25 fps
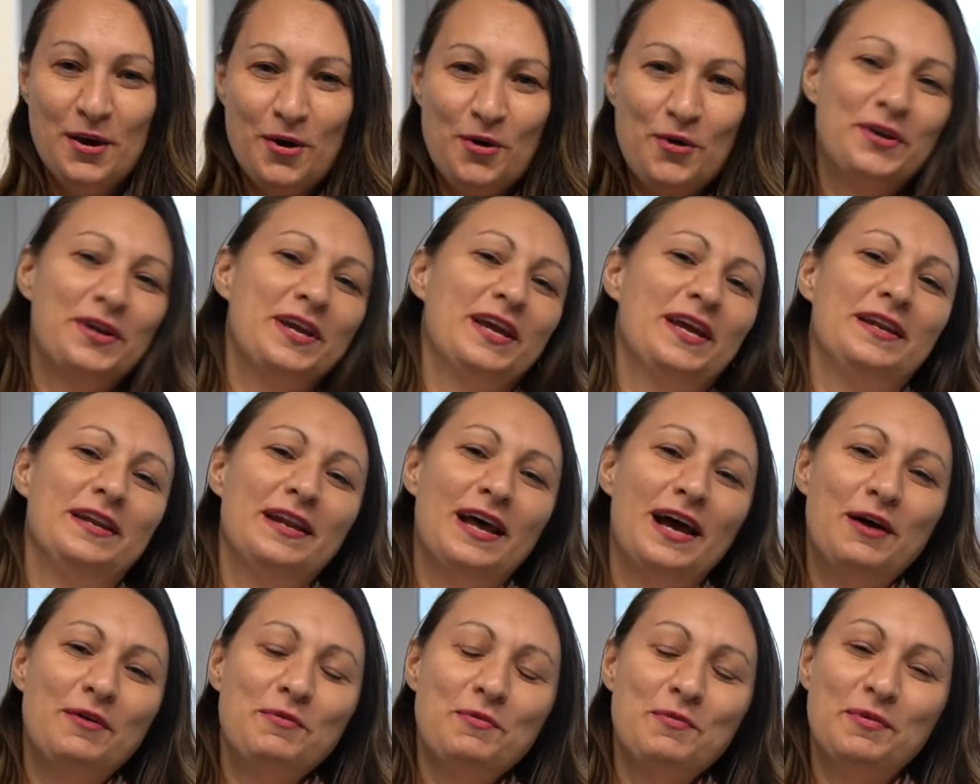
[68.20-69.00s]
Okay,
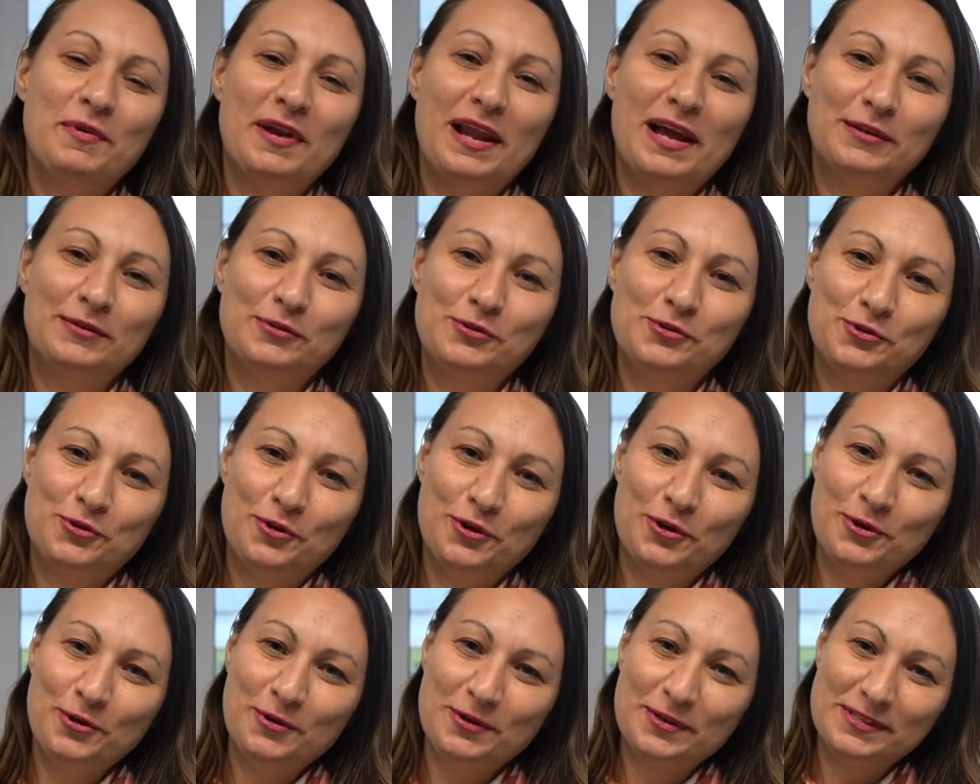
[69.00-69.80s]
now we would like to
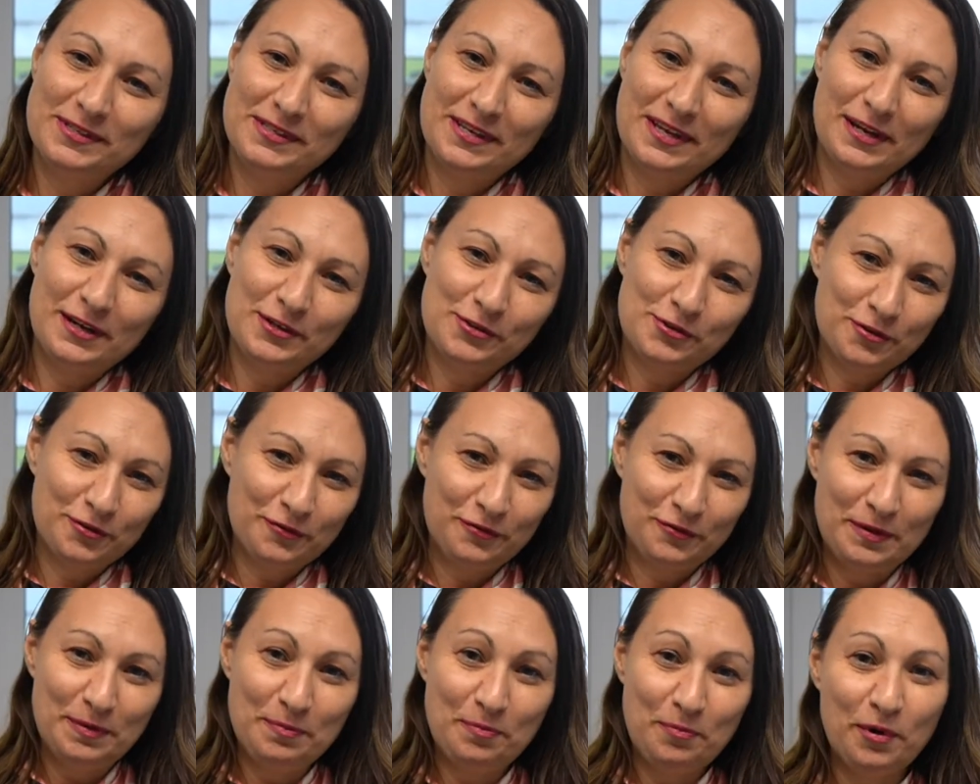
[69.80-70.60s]
show you a series
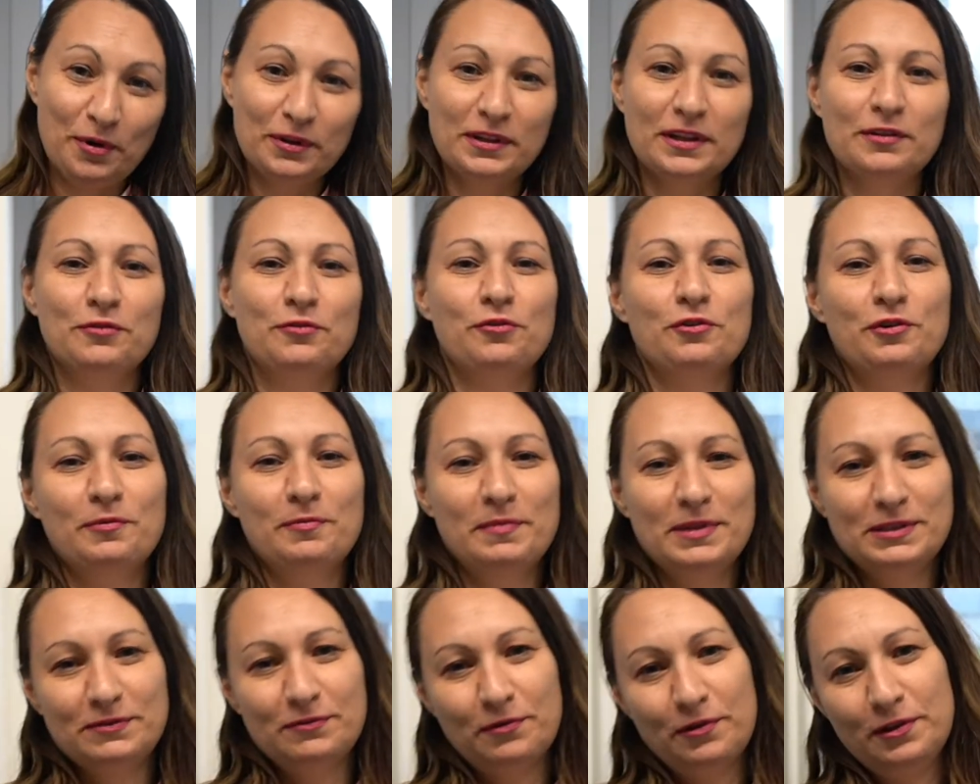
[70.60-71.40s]
of important
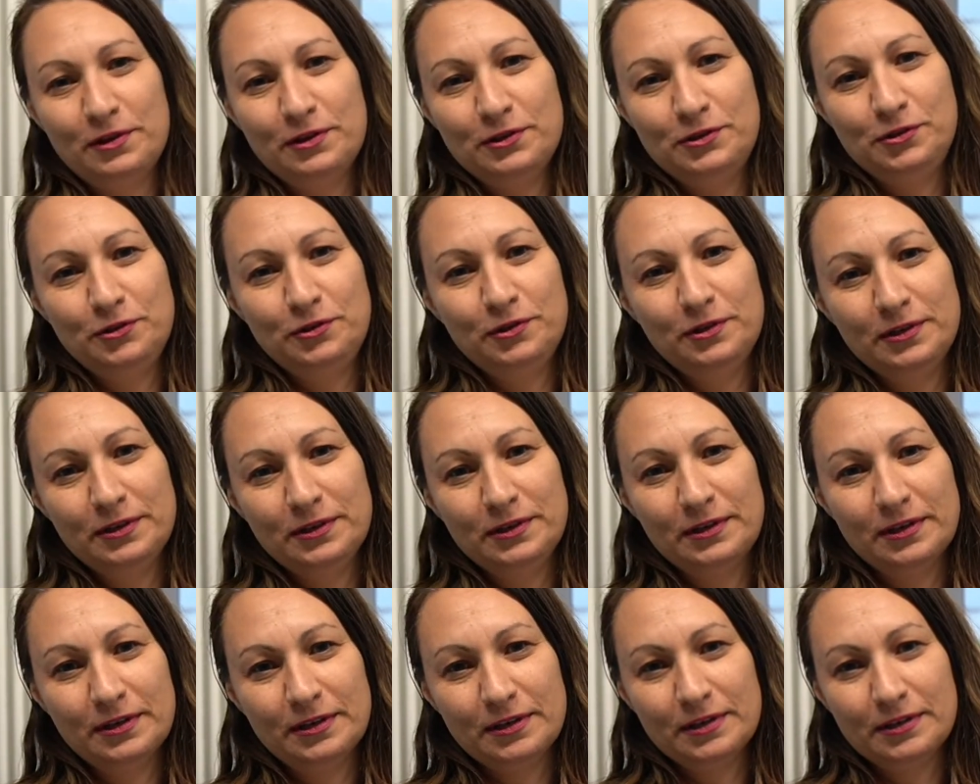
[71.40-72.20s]
documents for the
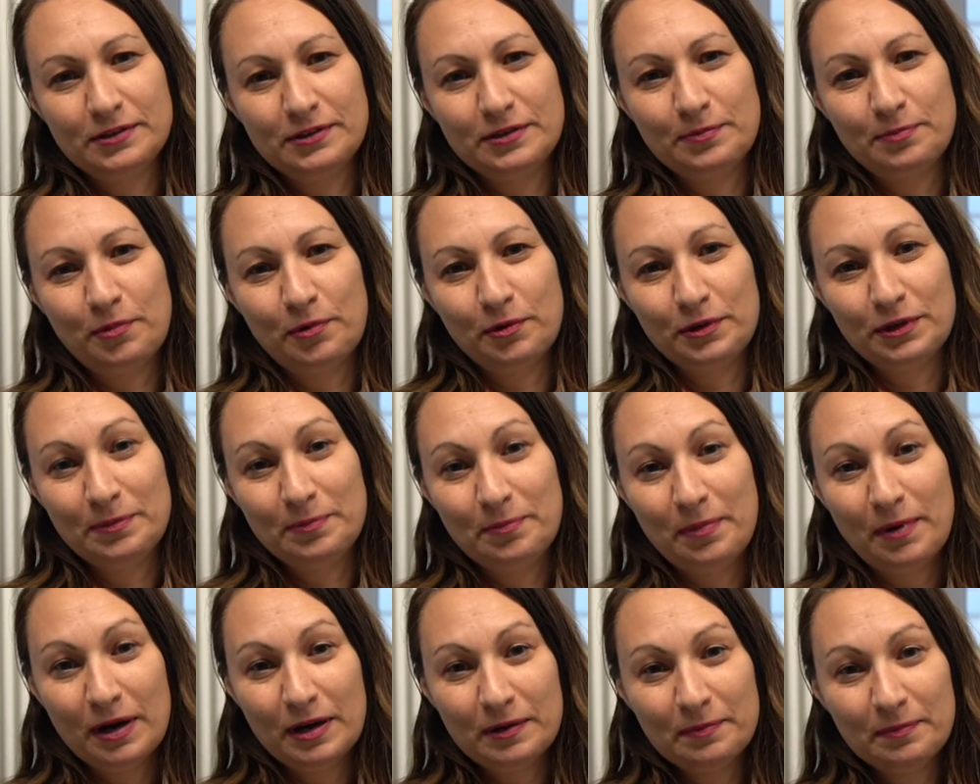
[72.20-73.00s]
Student Support
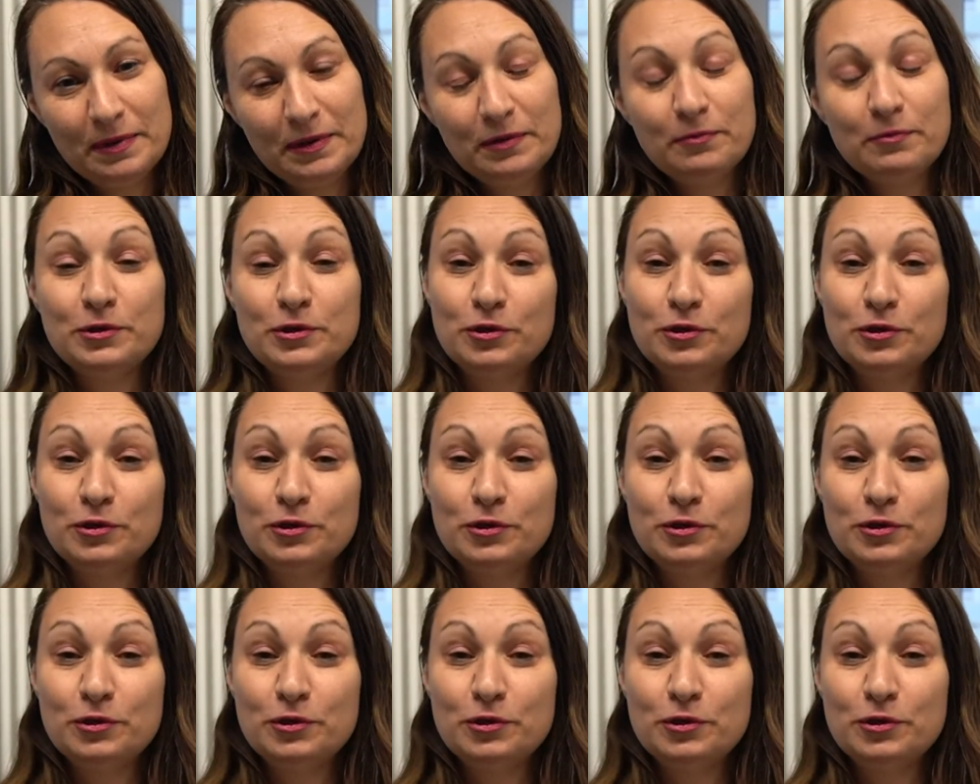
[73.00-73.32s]
Department,